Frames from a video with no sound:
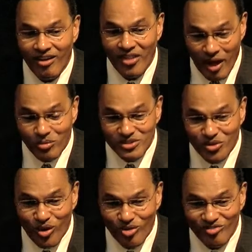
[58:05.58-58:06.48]
That was the
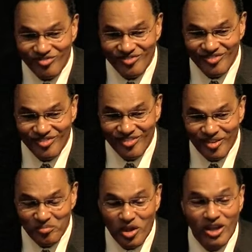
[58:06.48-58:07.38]
quote.
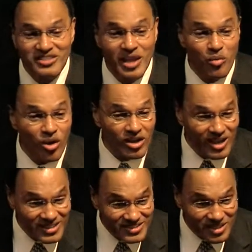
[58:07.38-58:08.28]
Because they were
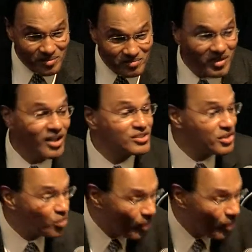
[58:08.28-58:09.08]
accustomed to the